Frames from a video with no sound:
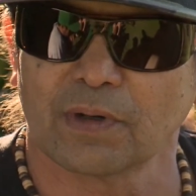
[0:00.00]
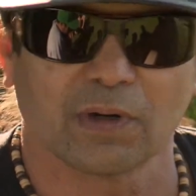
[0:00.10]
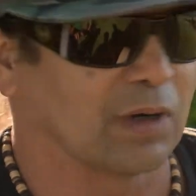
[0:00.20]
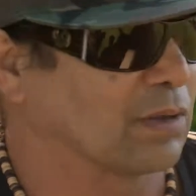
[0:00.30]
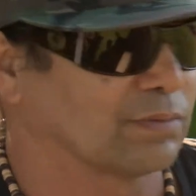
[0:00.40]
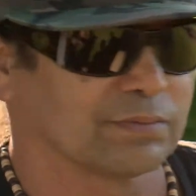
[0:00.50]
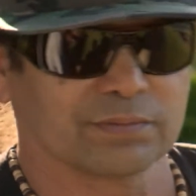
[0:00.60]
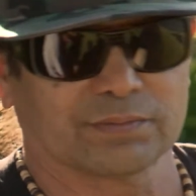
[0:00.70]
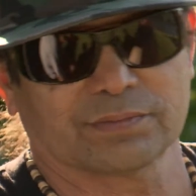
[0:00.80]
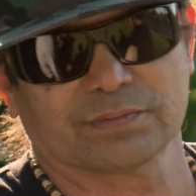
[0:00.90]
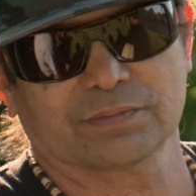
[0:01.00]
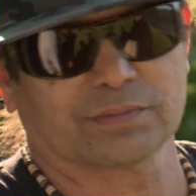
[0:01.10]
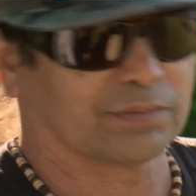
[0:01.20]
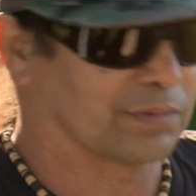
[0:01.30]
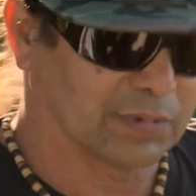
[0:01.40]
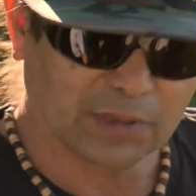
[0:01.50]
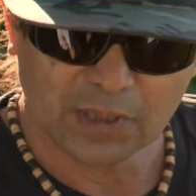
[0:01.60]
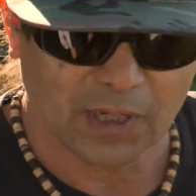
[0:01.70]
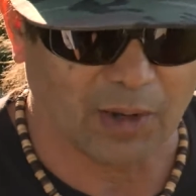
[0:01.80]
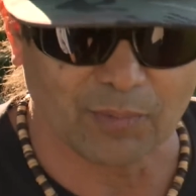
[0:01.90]
Oh,
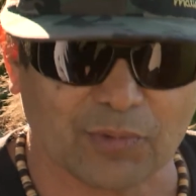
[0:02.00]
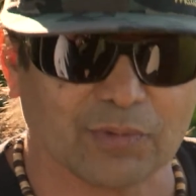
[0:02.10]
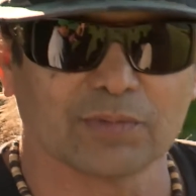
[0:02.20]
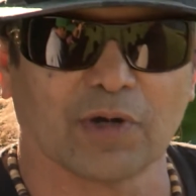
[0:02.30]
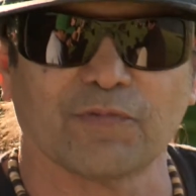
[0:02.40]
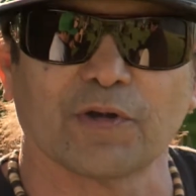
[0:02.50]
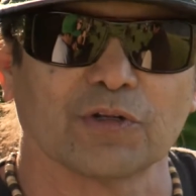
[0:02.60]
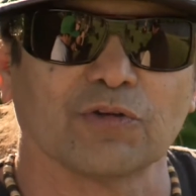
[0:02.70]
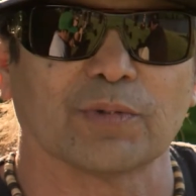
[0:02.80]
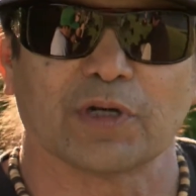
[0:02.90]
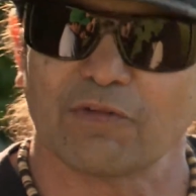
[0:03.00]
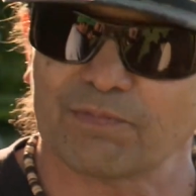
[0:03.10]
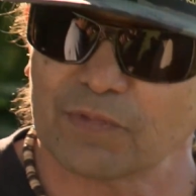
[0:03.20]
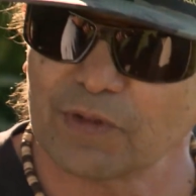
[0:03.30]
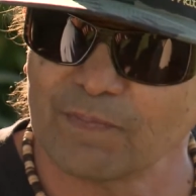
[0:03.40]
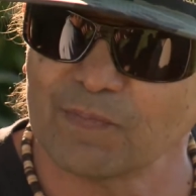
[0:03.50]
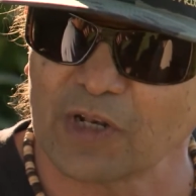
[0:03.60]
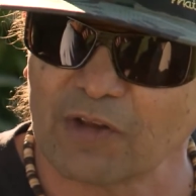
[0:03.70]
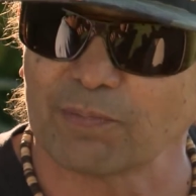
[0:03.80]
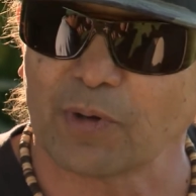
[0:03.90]
humble. I felt a little bit
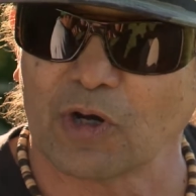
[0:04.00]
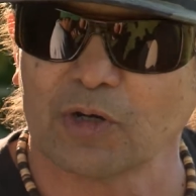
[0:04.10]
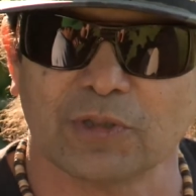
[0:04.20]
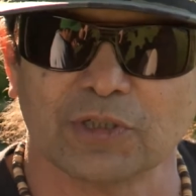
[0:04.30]
left behind, but